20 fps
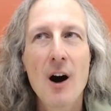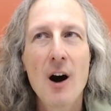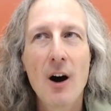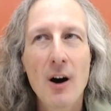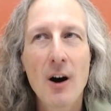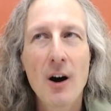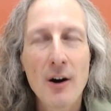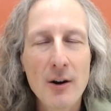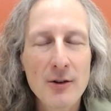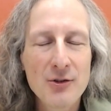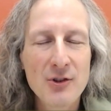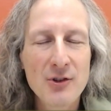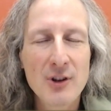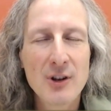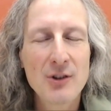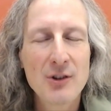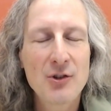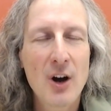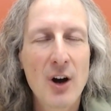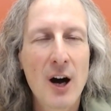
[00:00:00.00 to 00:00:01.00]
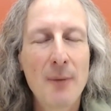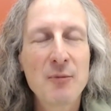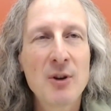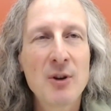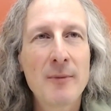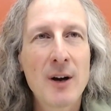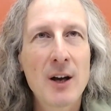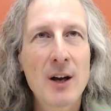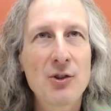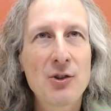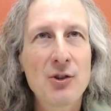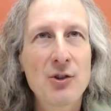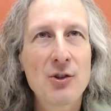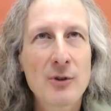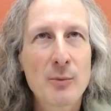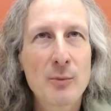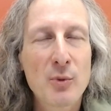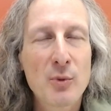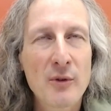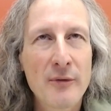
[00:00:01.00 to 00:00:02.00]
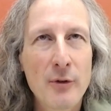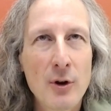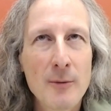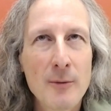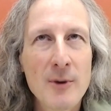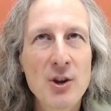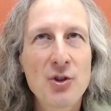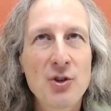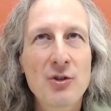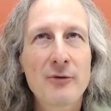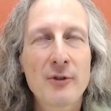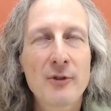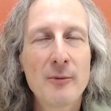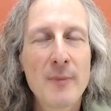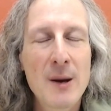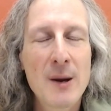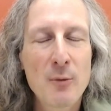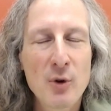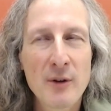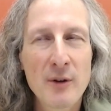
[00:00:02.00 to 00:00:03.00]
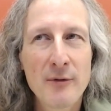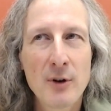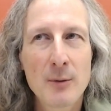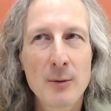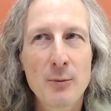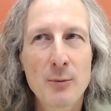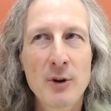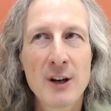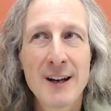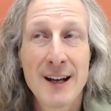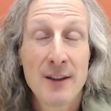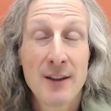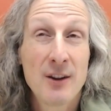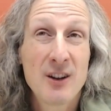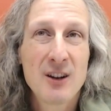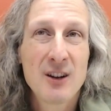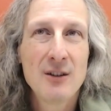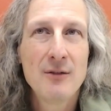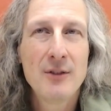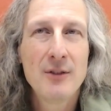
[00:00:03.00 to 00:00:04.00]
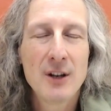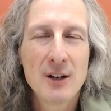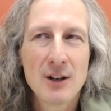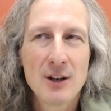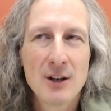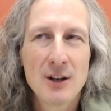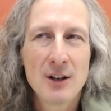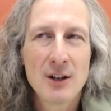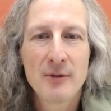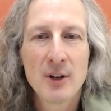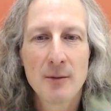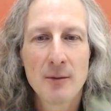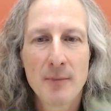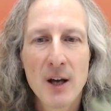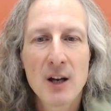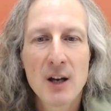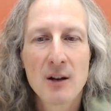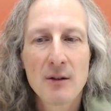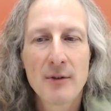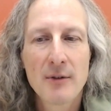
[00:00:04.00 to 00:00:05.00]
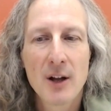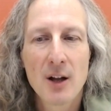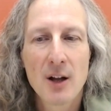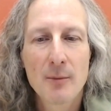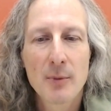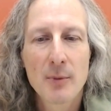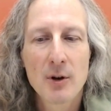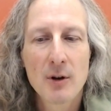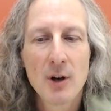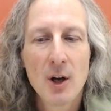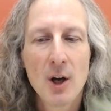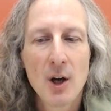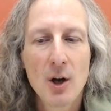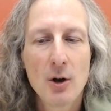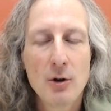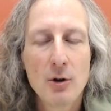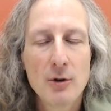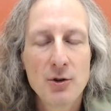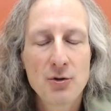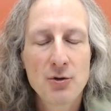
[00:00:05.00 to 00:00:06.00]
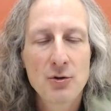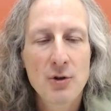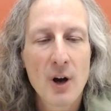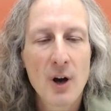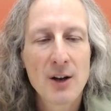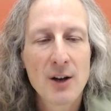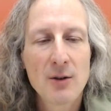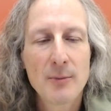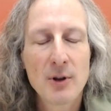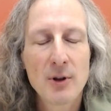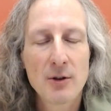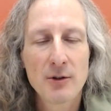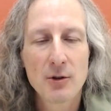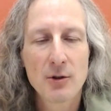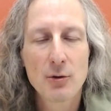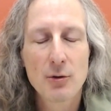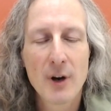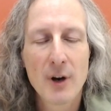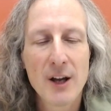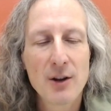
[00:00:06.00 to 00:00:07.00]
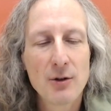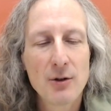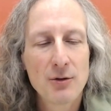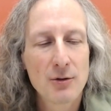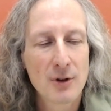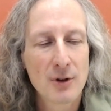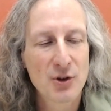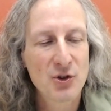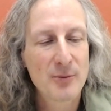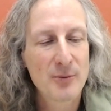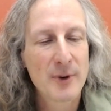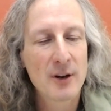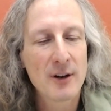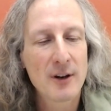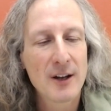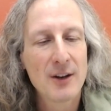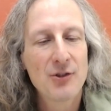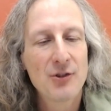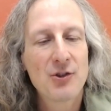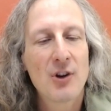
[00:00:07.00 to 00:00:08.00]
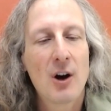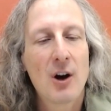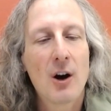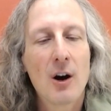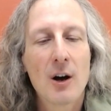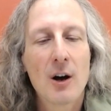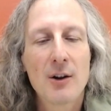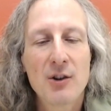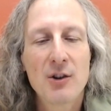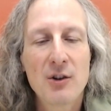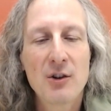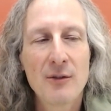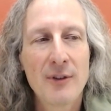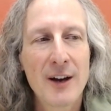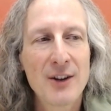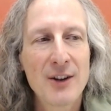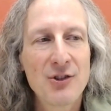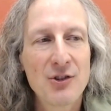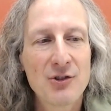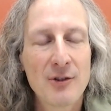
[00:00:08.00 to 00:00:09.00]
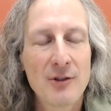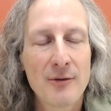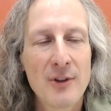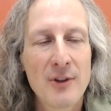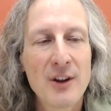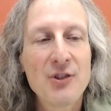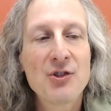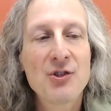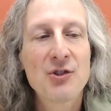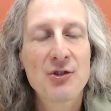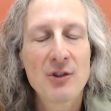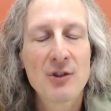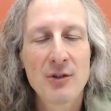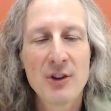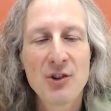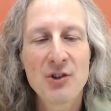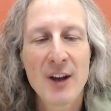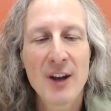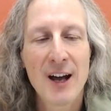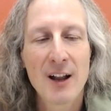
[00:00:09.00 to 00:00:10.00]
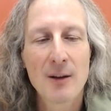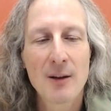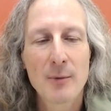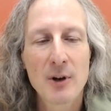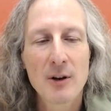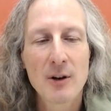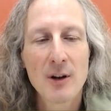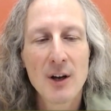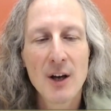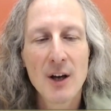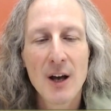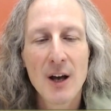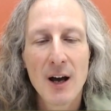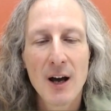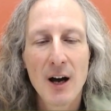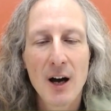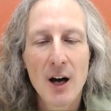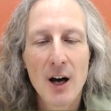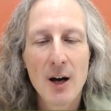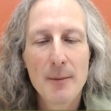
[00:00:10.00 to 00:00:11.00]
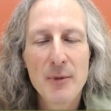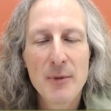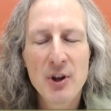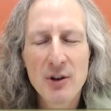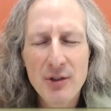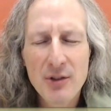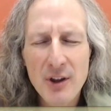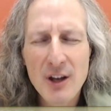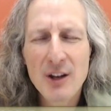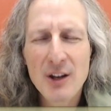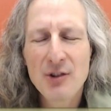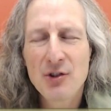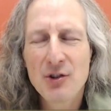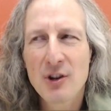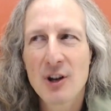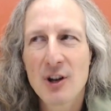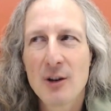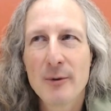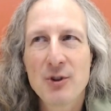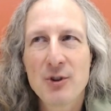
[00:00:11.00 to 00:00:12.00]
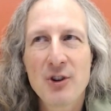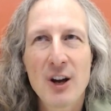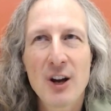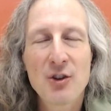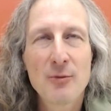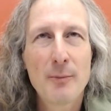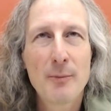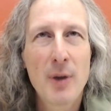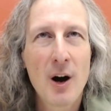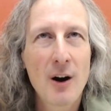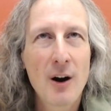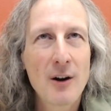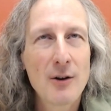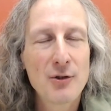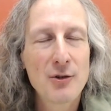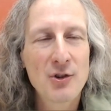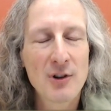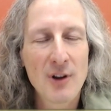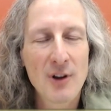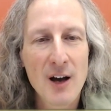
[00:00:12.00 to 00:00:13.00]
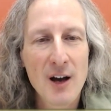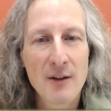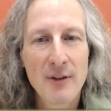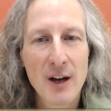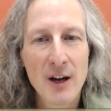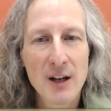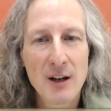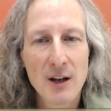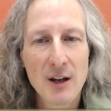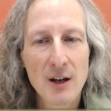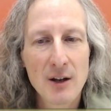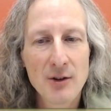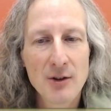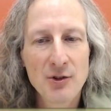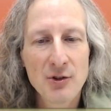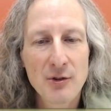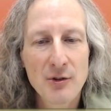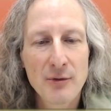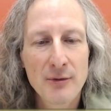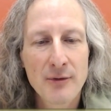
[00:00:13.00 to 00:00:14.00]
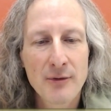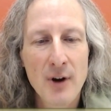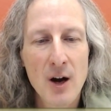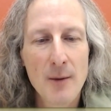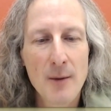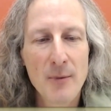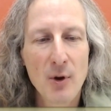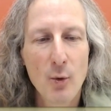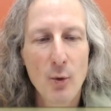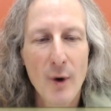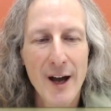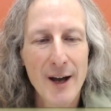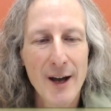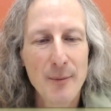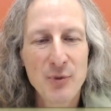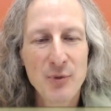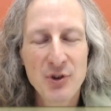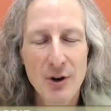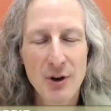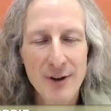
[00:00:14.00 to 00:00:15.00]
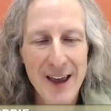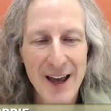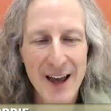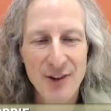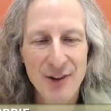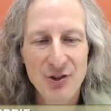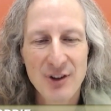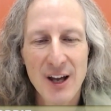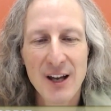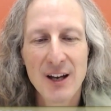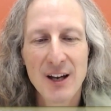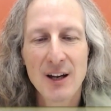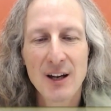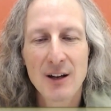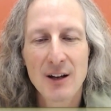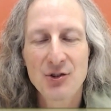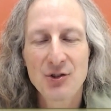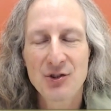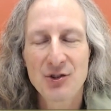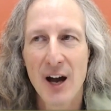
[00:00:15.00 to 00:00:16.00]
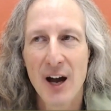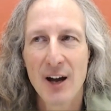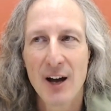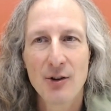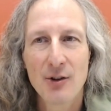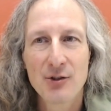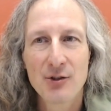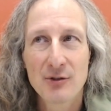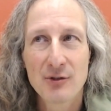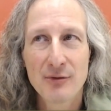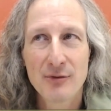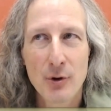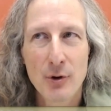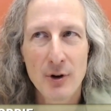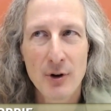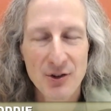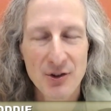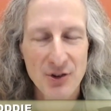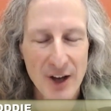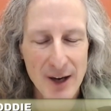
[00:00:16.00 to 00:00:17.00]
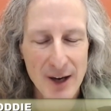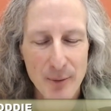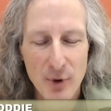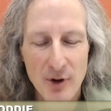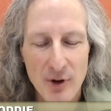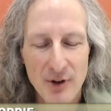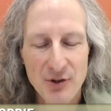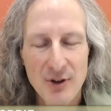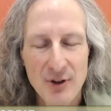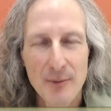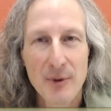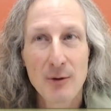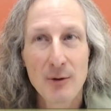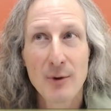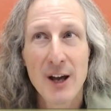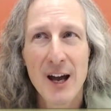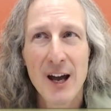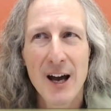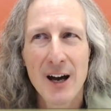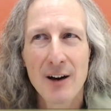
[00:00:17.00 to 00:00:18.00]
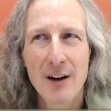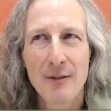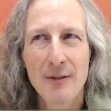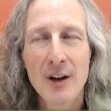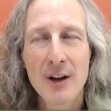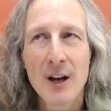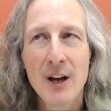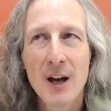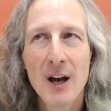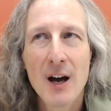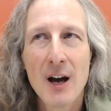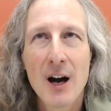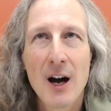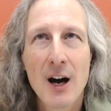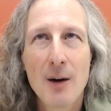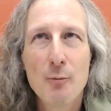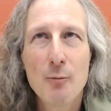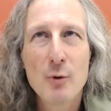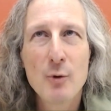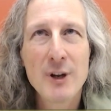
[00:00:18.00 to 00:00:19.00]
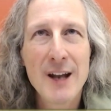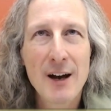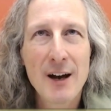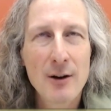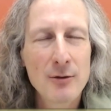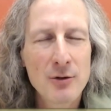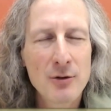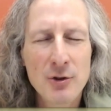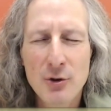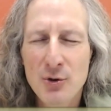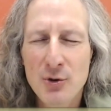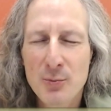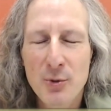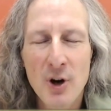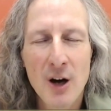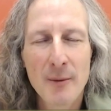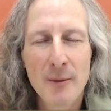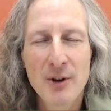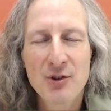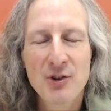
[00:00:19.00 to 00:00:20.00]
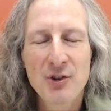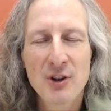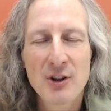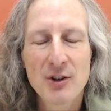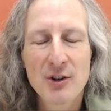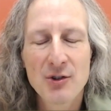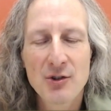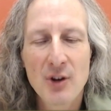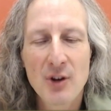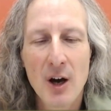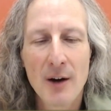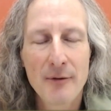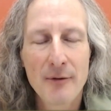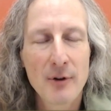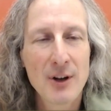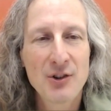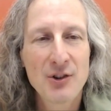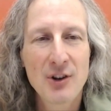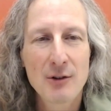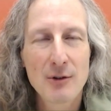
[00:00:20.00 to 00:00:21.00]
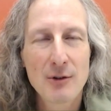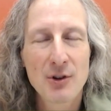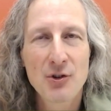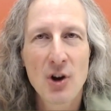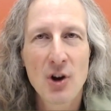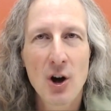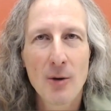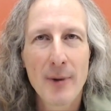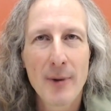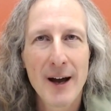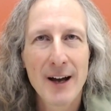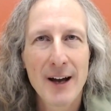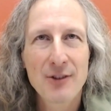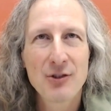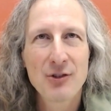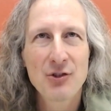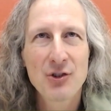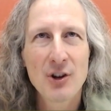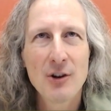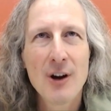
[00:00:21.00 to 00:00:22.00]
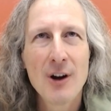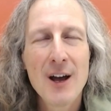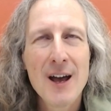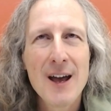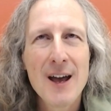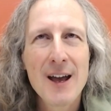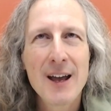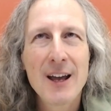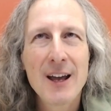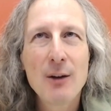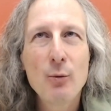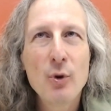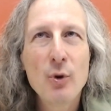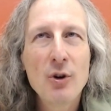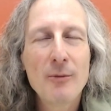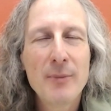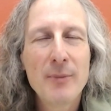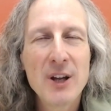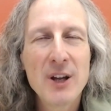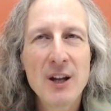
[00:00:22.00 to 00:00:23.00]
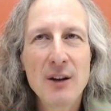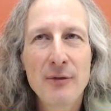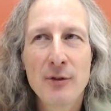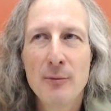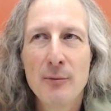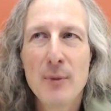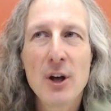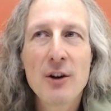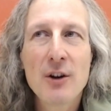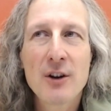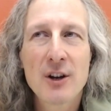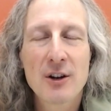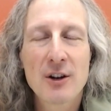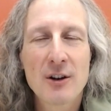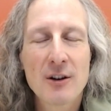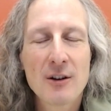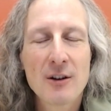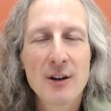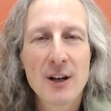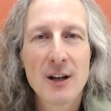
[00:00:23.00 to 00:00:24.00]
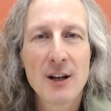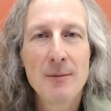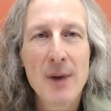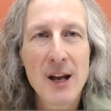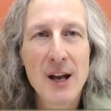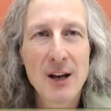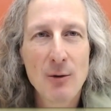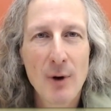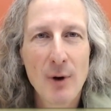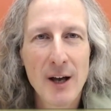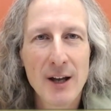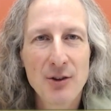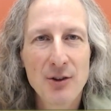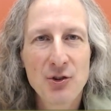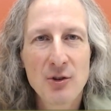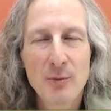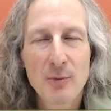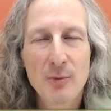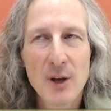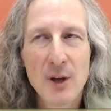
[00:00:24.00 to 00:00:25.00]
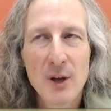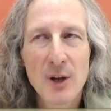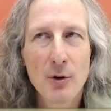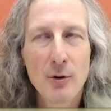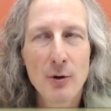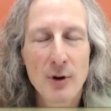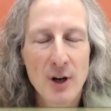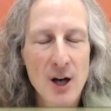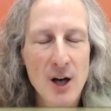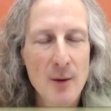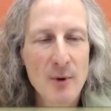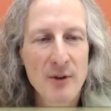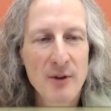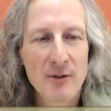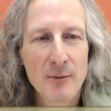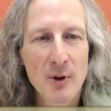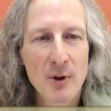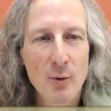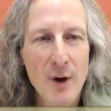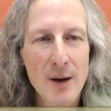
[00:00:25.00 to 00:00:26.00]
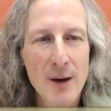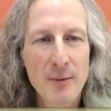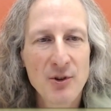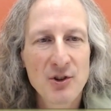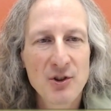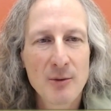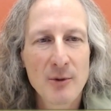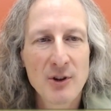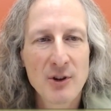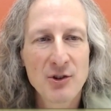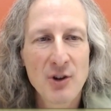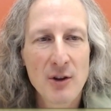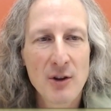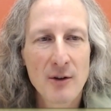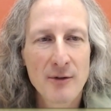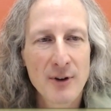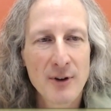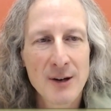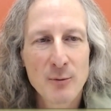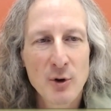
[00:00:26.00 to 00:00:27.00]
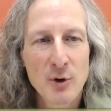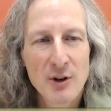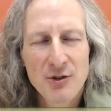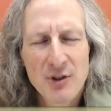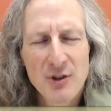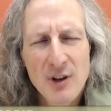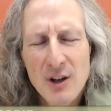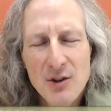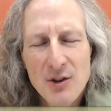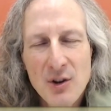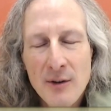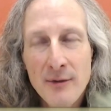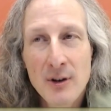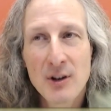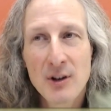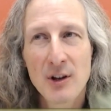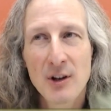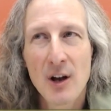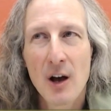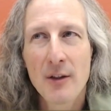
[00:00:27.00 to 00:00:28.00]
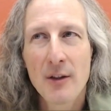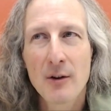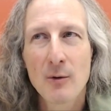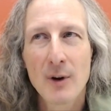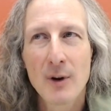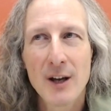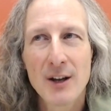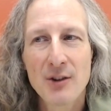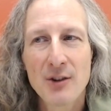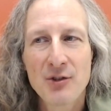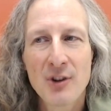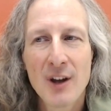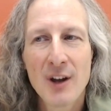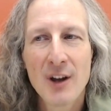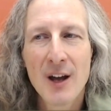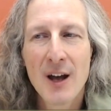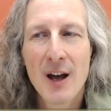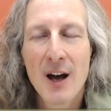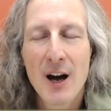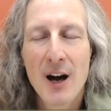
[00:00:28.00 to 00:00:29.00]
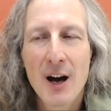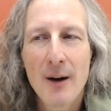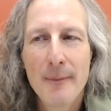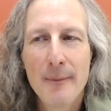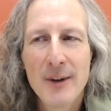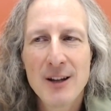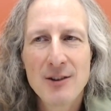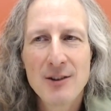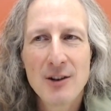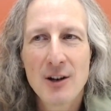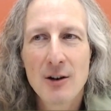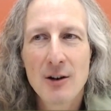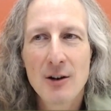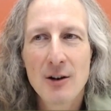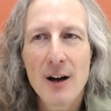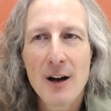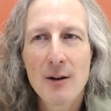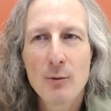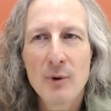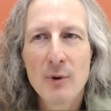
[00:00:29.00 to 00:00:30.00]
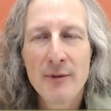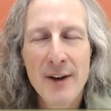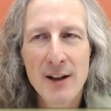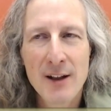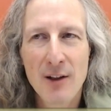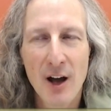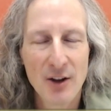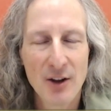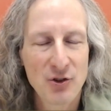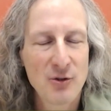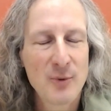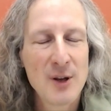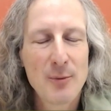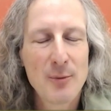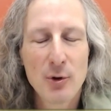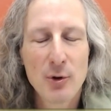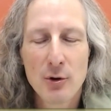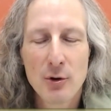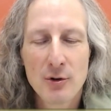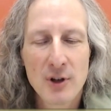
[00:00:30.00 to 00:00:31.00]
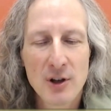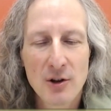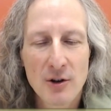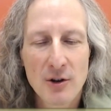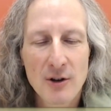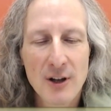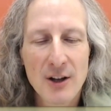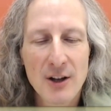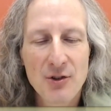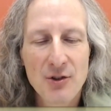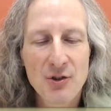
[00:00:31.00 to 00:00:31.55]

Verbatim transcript: Ours is optimized for performance, for memory footprint, and the convenience of an embedded developer who is trying to build a great user experience on devices of this, this caliber. Uh, the good thing is Kinoma.js borrows a lot of ideas from the web. So cascading styles, for example, is something we have. Um, we now use promises uh, for asynchronous callbacks. And so it will be familiar in many ways to people who are coming from the web and some of these other frameworks and, and different in other ways. Um, and, you know, uh, we've had lots of people who can learn it.